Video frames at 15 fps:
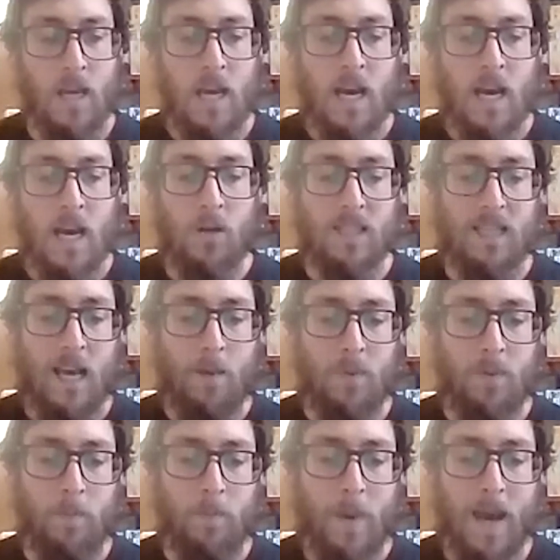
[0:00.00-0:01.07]
Our
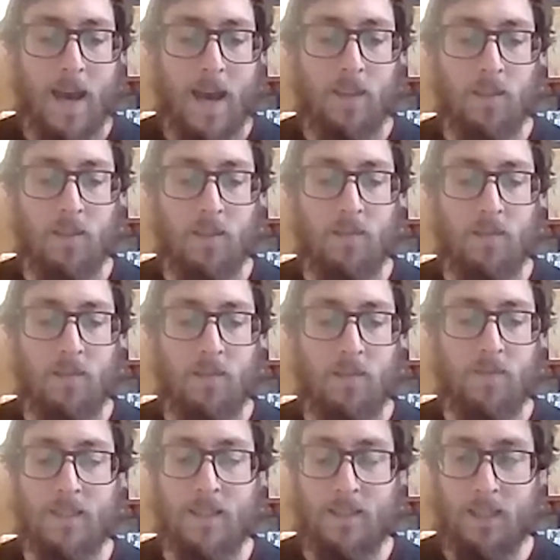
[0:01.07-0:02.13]
slabbed path
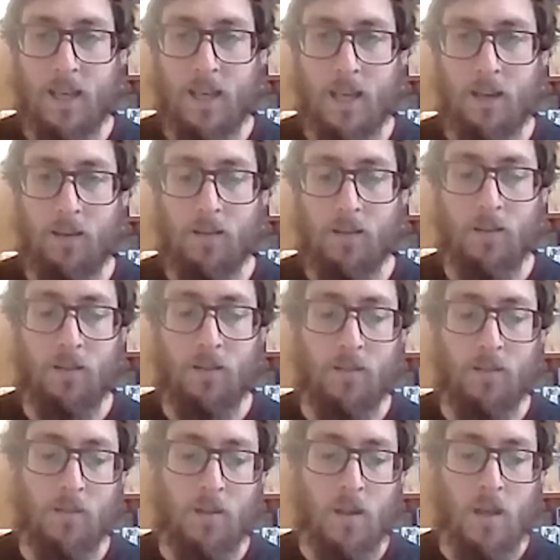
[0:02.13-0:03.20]
fixes again,
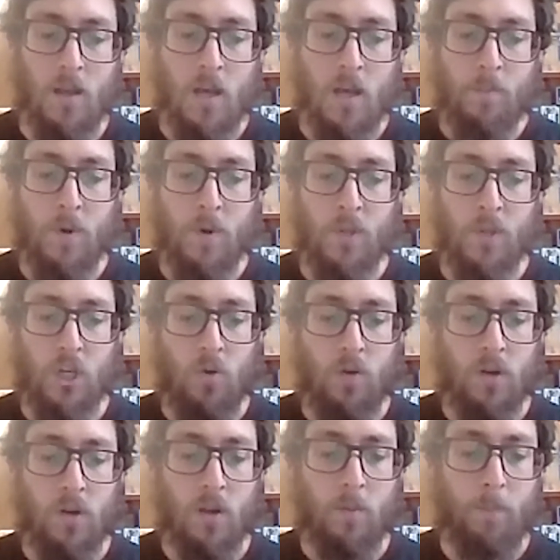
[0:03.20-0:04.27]

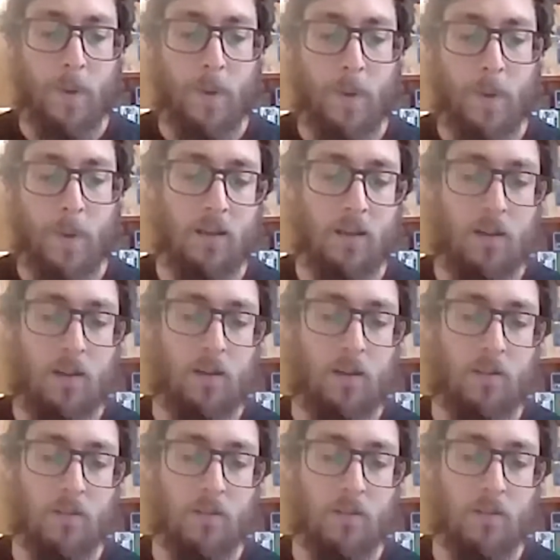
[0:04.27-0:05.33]
petunia pink
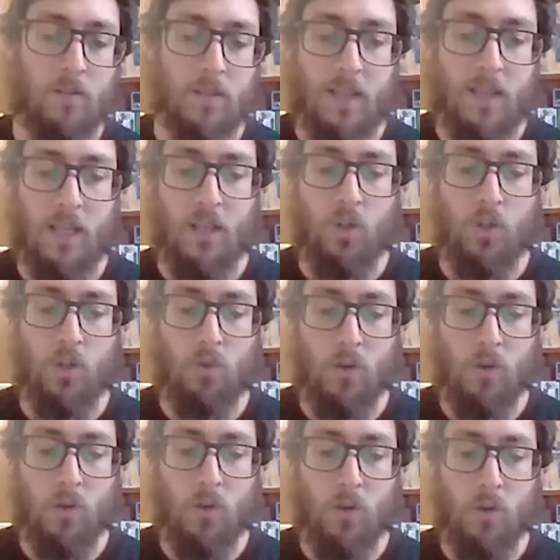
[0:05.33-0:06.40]
or sage
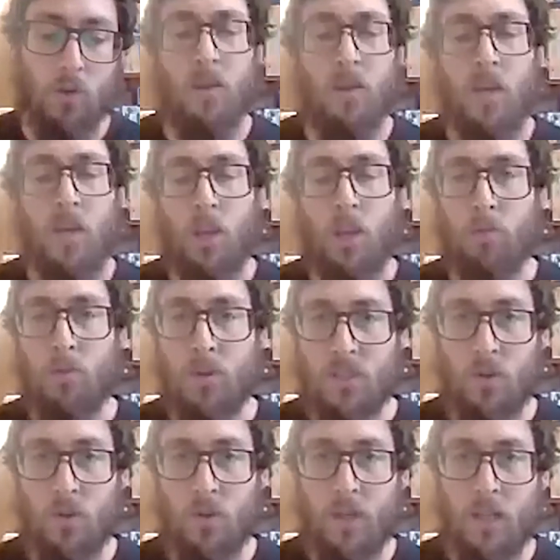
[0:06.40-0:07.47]
green, through the
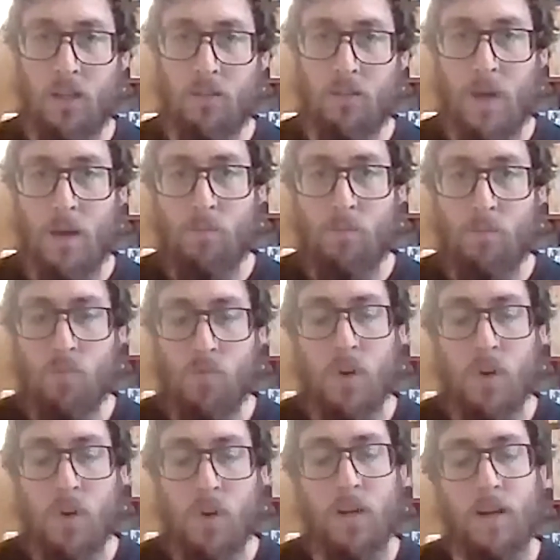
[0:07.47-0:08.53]
soil of memory.
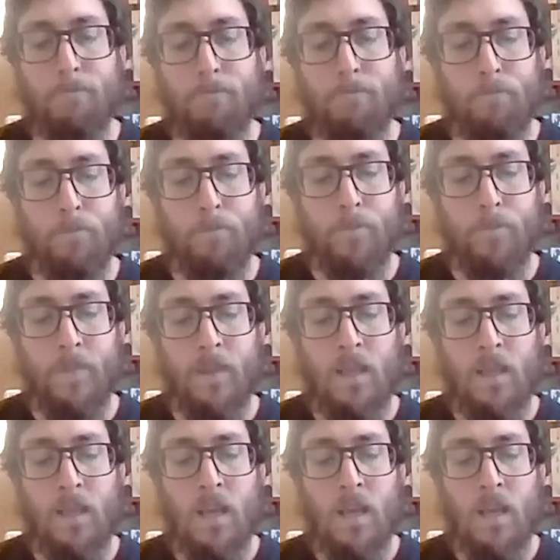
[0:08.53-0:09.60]

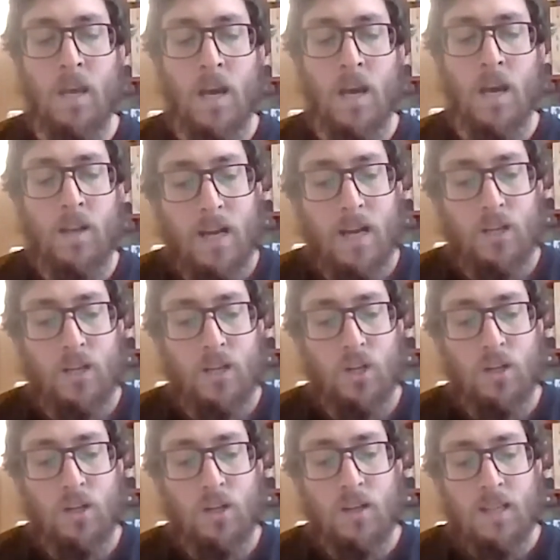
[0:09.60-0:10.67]
And I
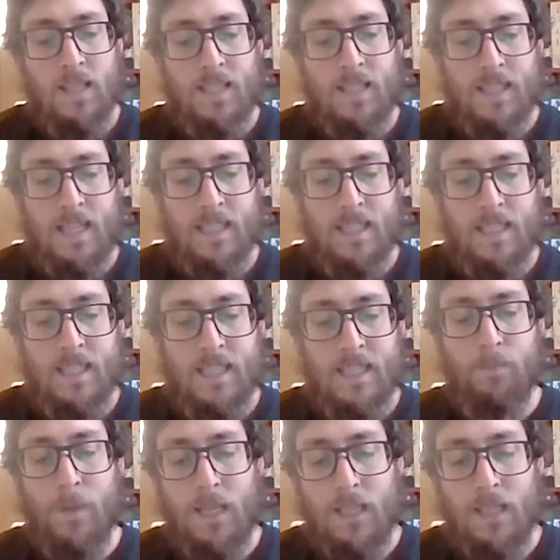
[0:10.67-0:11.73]
imagine the season's
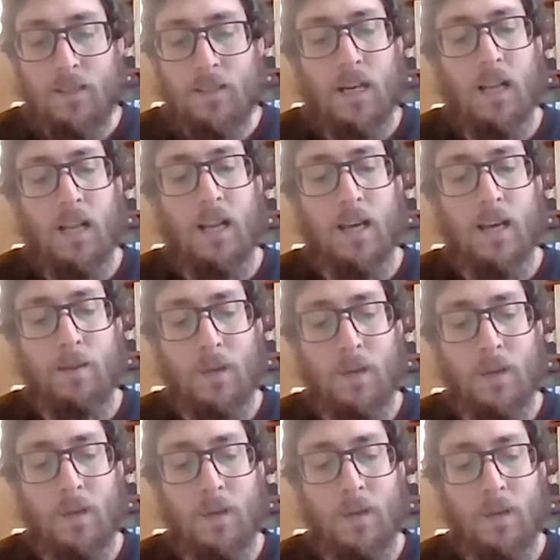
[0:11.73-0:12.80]
beans
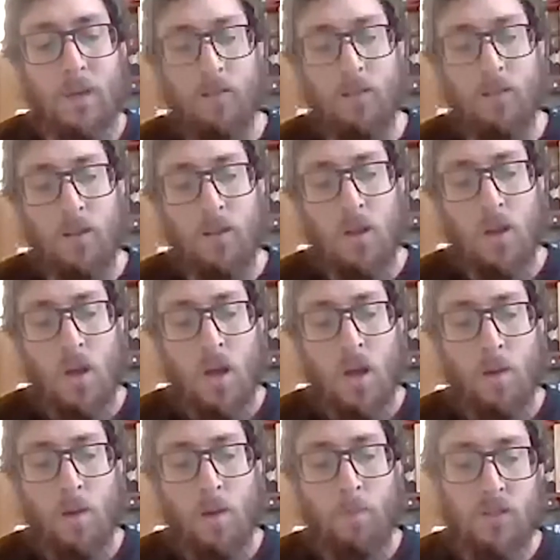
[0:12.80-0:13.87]
climbing,
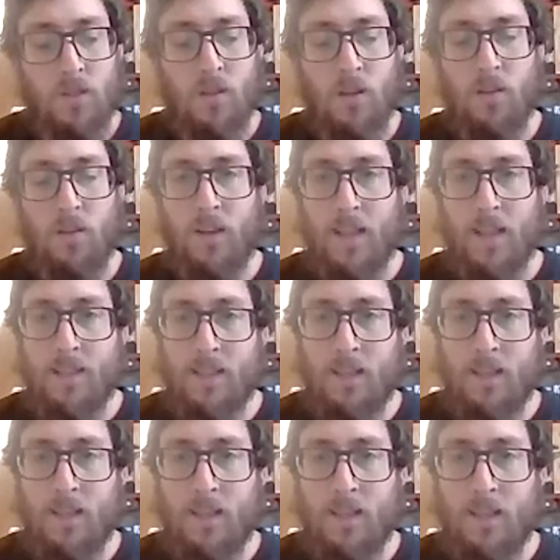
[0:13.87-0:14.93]
a plot of
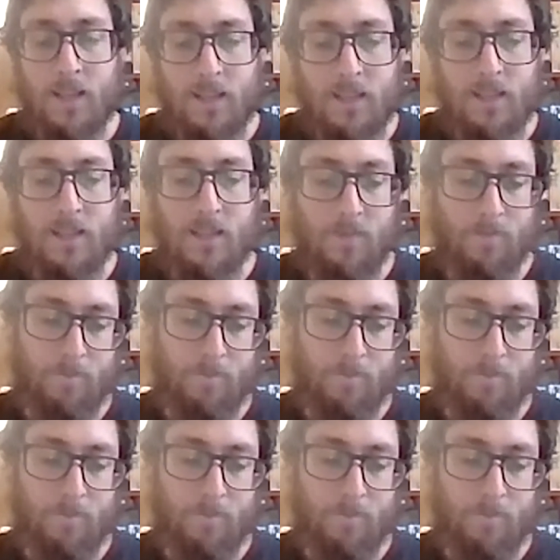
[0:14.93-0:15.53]
lettuce heads.